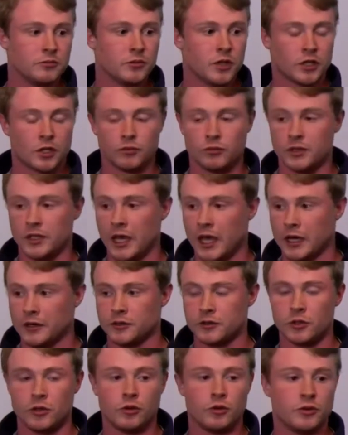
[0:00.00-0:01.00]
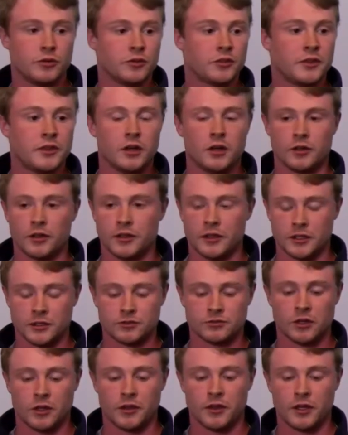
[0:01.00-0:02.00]
like a reactor or
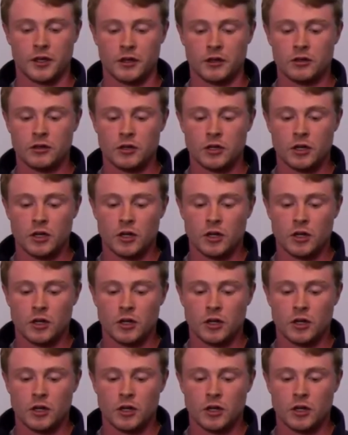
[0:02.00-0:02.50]
things around there.